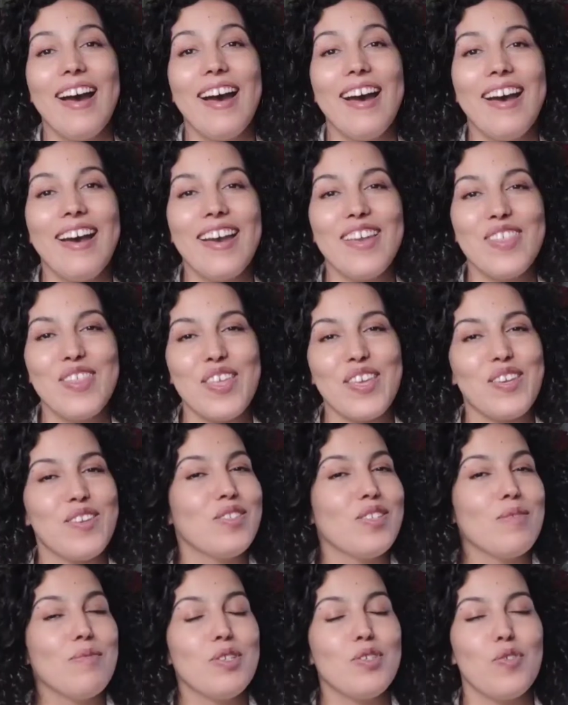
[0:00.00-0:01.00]
Hi, thank you
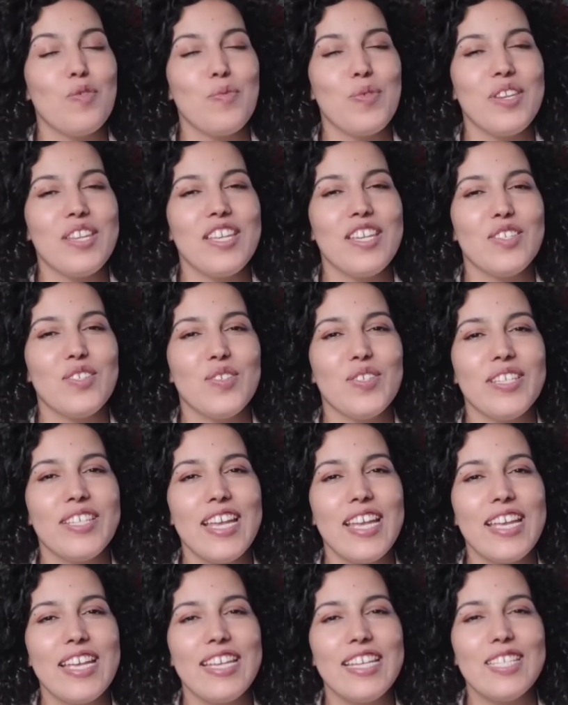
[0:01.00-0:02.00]
so much for being here today.